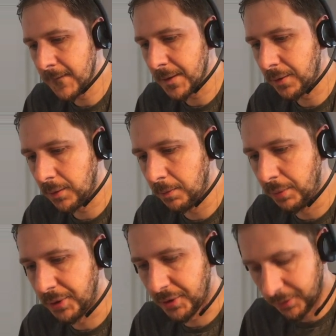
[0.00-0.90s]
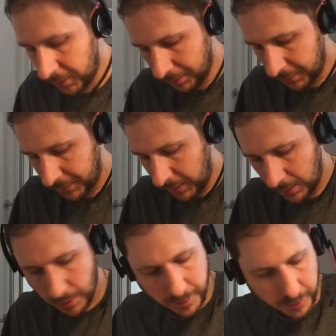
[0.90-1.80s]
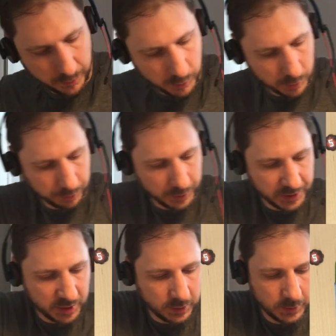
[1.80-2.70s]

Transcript: Let's put it on top of the other Whirlpool Eddy.